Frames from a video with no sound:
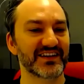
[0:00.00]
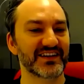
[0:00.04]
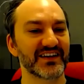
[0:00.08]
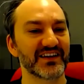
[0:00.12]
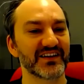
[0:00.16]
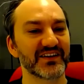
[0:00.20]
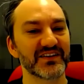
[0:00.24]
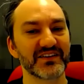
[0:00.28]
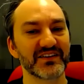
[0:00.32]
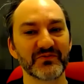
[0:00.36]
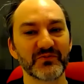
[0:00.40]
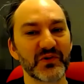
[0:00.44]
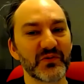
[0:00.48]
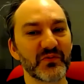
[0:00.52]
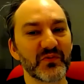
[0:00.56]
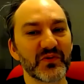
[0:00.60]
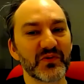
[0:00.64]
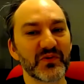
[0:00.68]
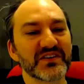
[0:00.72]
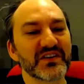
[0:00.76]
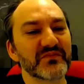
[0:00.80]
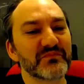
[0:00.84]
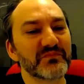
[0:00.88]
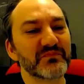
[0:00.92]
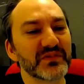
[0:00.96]
Number one, we
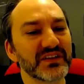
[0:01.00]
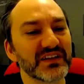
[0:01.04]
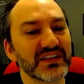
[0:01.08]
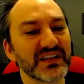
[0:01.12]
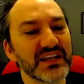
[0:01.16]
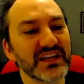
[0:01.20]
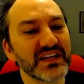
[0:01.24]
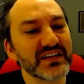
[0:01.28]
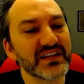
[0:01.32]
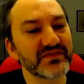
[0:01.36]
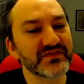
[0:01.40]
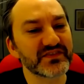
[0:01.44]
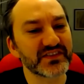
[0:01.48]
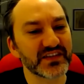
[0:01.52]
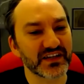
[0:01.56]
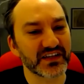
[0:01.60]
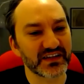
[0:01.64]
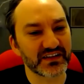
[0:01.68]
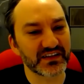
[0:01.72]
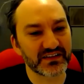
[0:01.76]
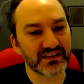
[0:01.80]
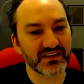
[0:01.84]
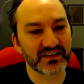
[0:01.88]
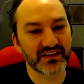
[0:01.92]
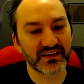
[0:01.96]
never elect
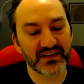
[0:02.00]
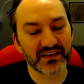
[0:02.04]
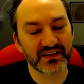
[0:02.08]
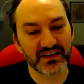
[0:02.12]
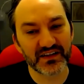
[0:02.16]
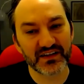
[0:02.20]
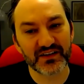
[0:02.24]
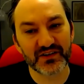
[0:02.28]
someone that,